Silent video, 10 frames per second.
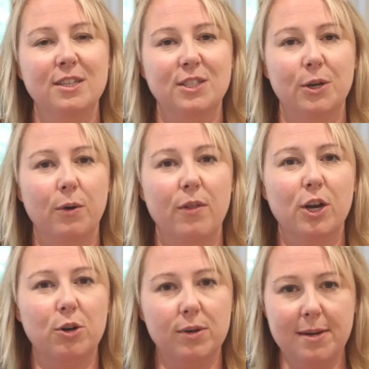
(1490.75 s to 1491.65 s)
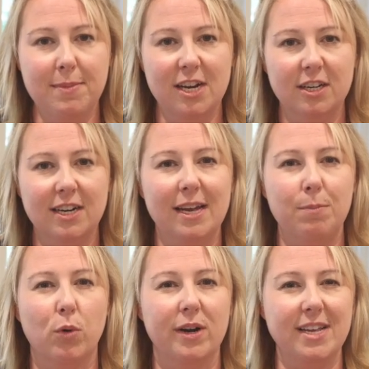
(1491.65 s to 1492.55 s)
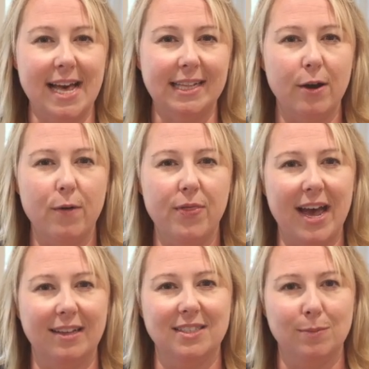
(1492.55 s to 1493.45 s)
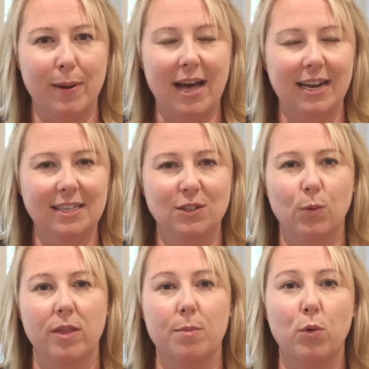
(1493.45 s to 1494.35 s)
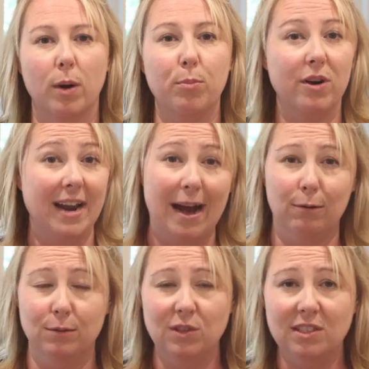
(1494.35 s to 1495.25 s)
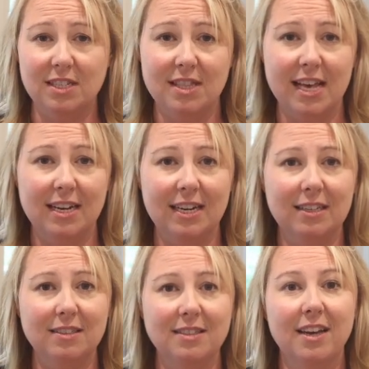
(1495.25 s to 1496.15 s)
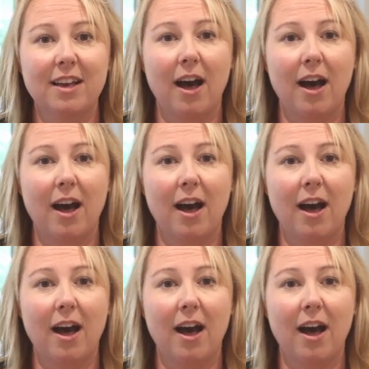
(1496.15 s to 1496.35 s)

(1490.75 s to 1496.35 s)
So the creamier and more yellow that spot is, or the more pronounced that it is,